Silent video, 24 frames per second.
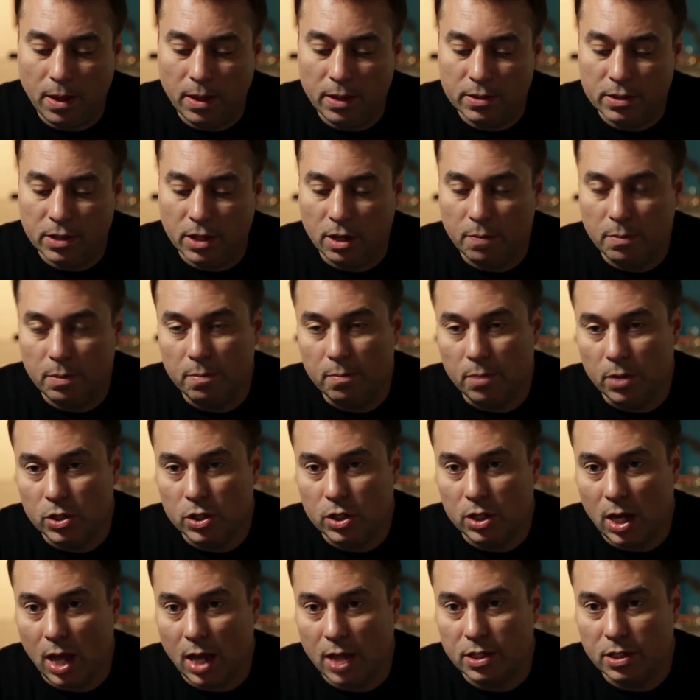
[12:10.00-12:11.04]
it's going to be
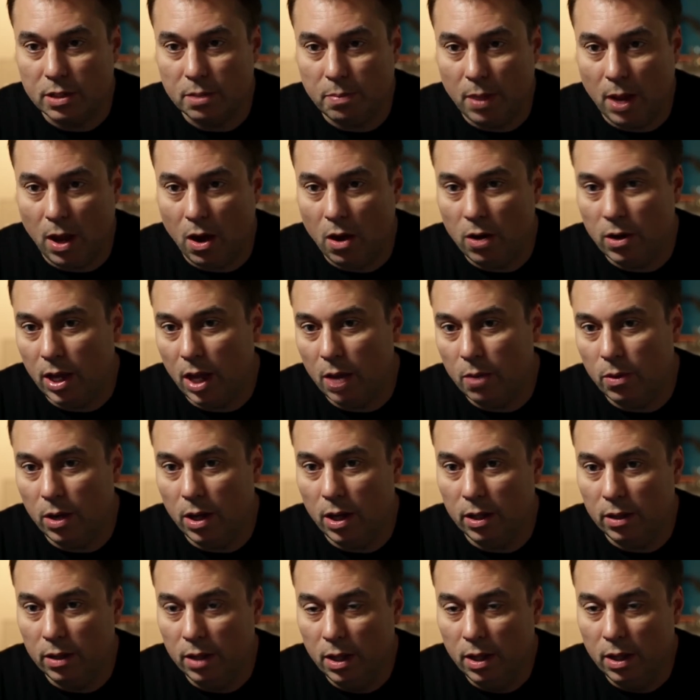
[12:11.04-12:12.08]
much less about, okay,
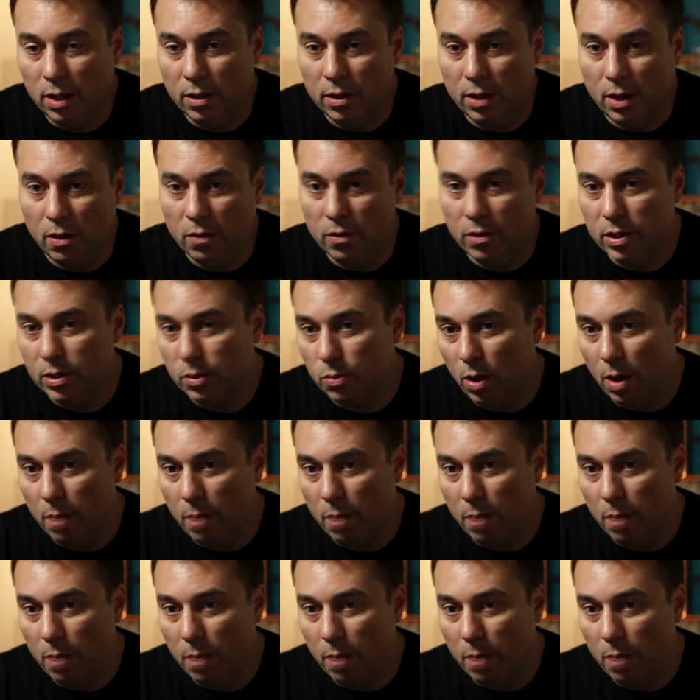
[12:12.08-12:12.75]
well, this